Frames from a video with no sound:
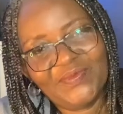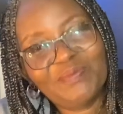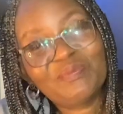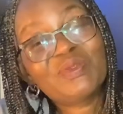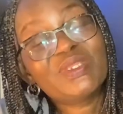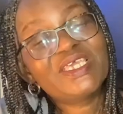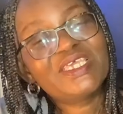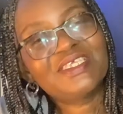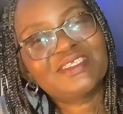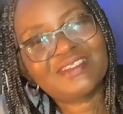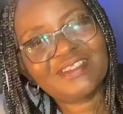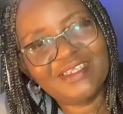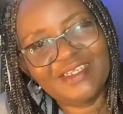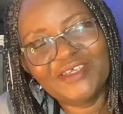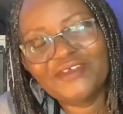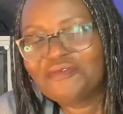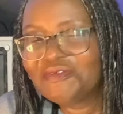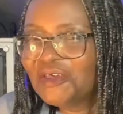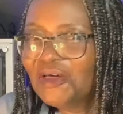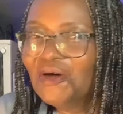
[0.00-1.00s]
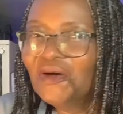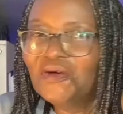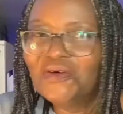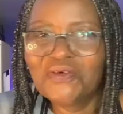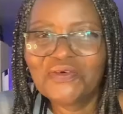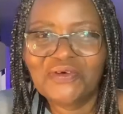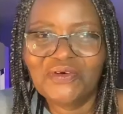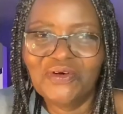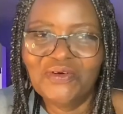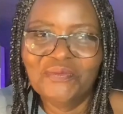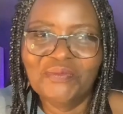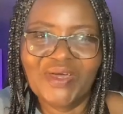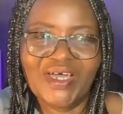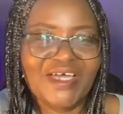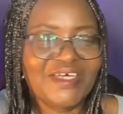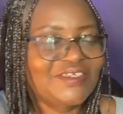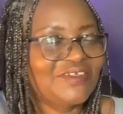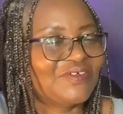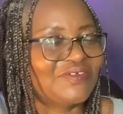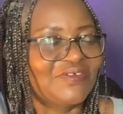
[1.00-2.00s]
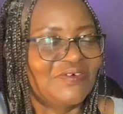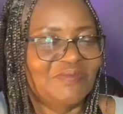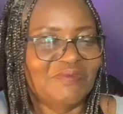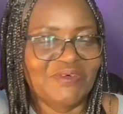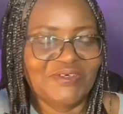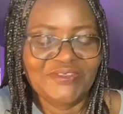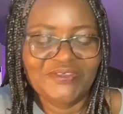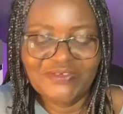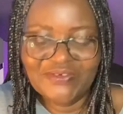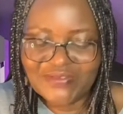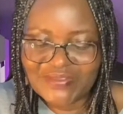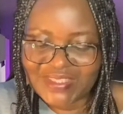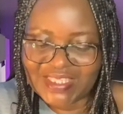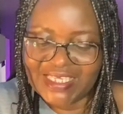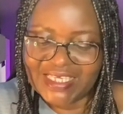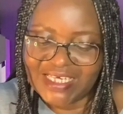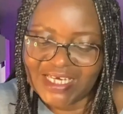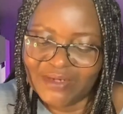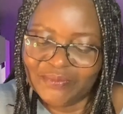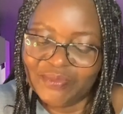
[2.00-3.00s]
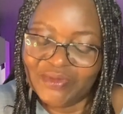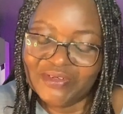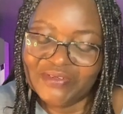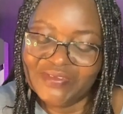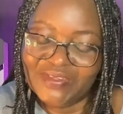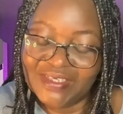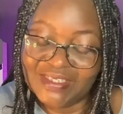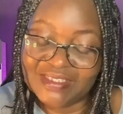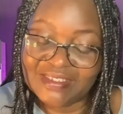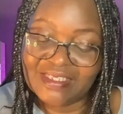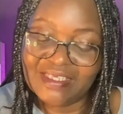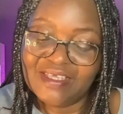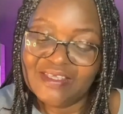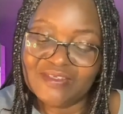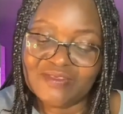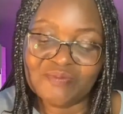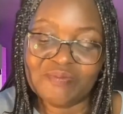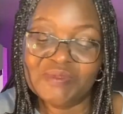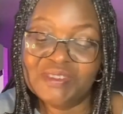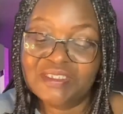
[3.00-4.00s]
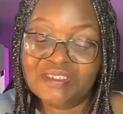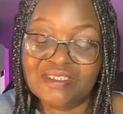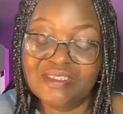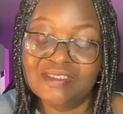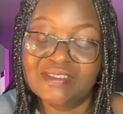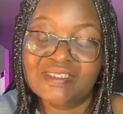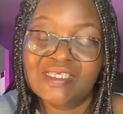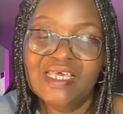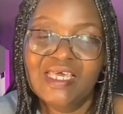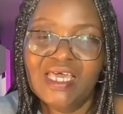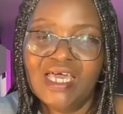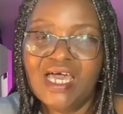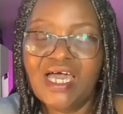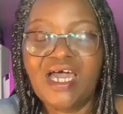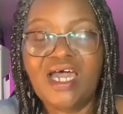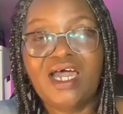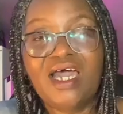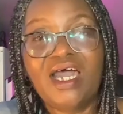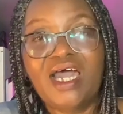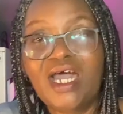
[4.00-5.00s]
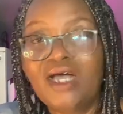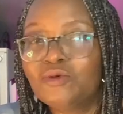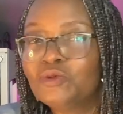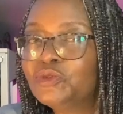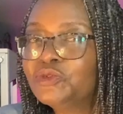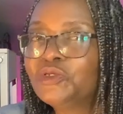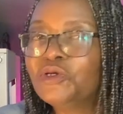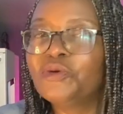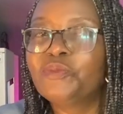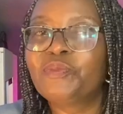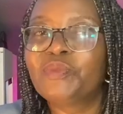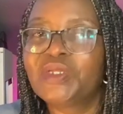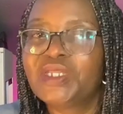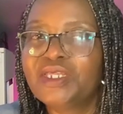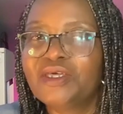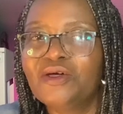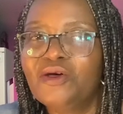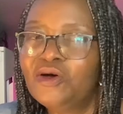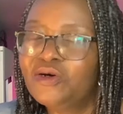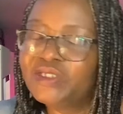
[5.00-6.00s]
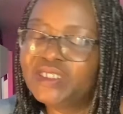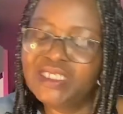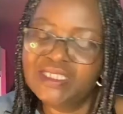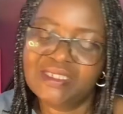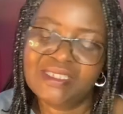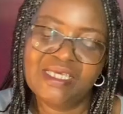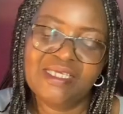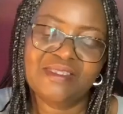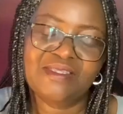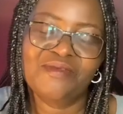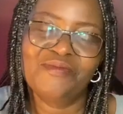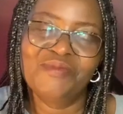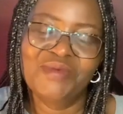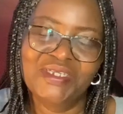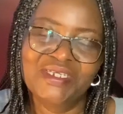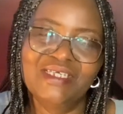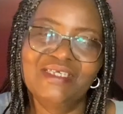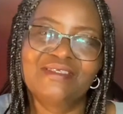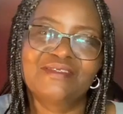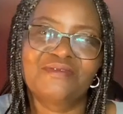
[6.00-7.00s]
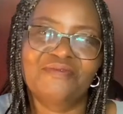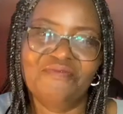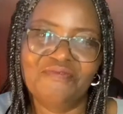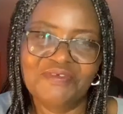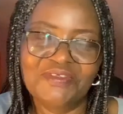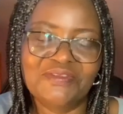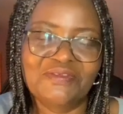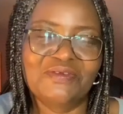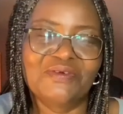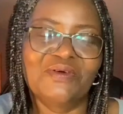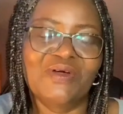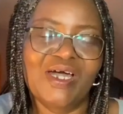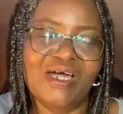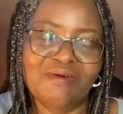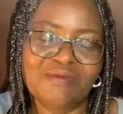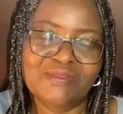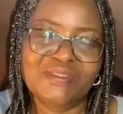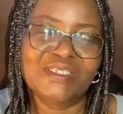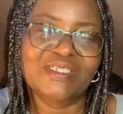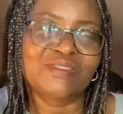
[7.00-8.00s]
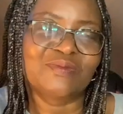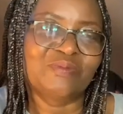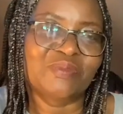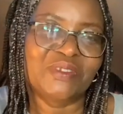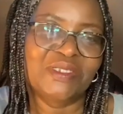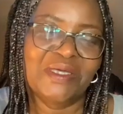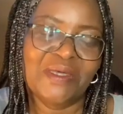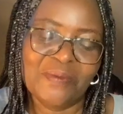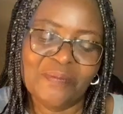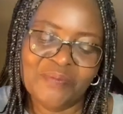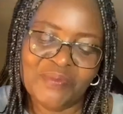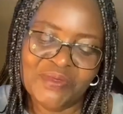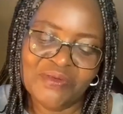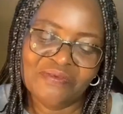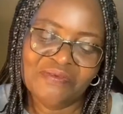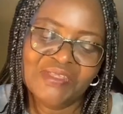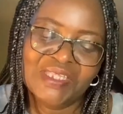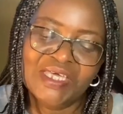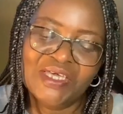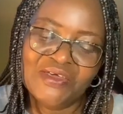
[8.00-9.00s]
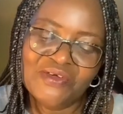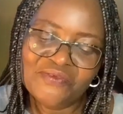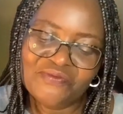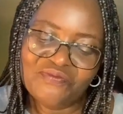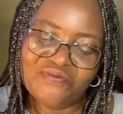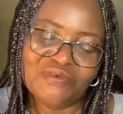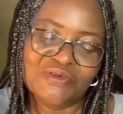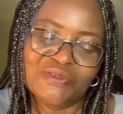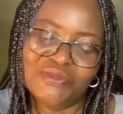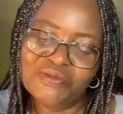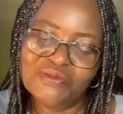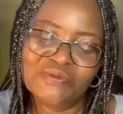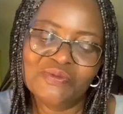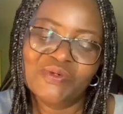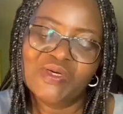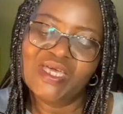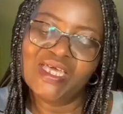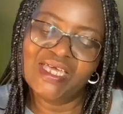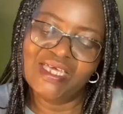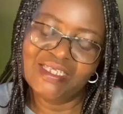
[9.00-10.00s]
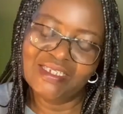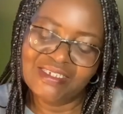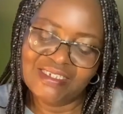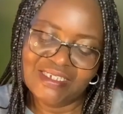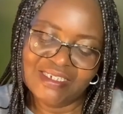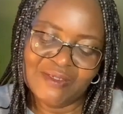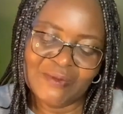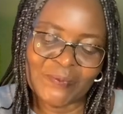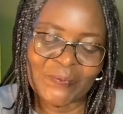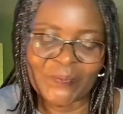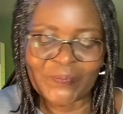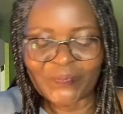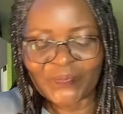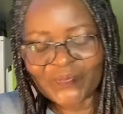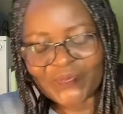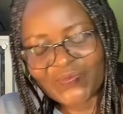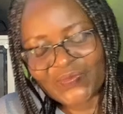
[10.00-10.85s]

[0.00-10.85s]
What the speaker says: Please leave your own comment. I don't know what you think about these speeches. I will not play all the 30 minutes video. I will just play a bit for you. And